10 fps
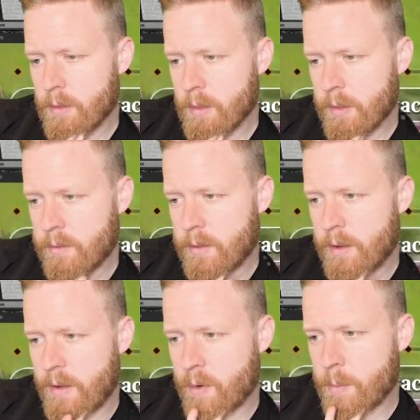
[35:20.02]
Let's
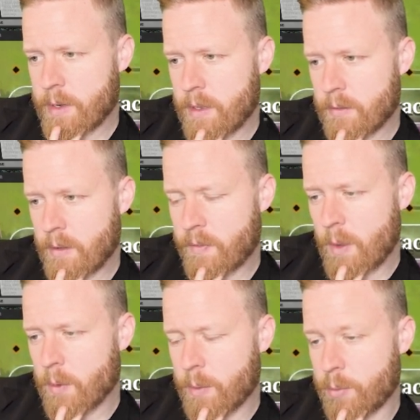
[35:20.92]
send everybody. If they
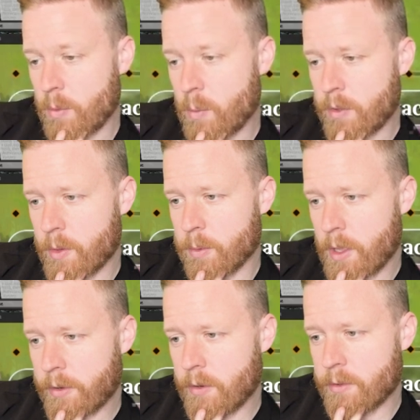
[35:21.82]
want to put one of their
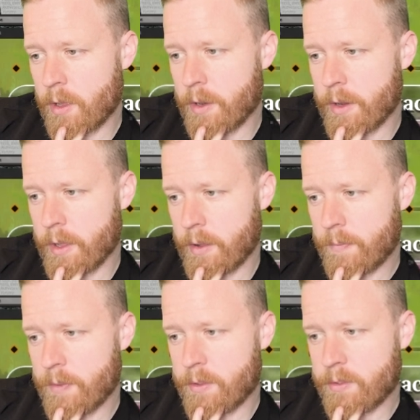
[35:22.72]
blockers on
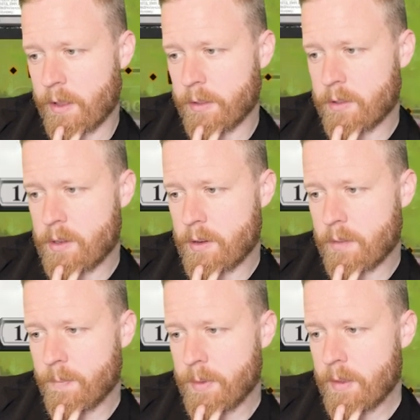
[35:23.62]
this skeleton
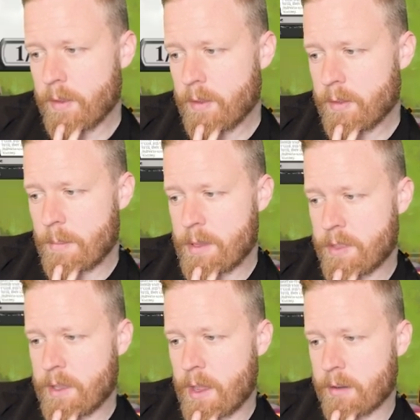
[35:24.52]
here, that means
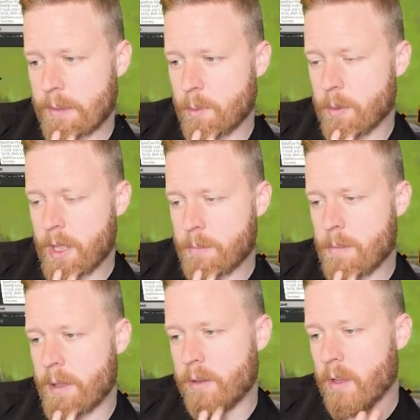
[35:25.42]
they can't double block my
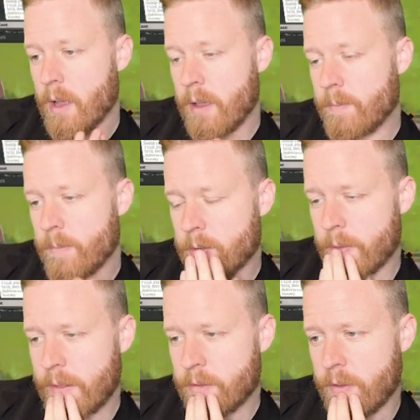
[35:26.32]
menace guy. So
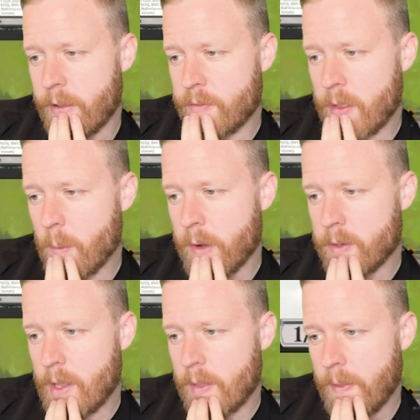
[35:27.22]
that's fine if they want
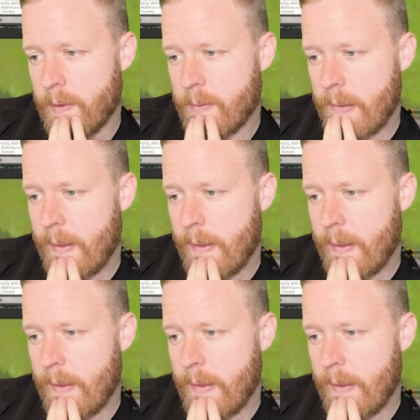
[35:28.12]
to take that.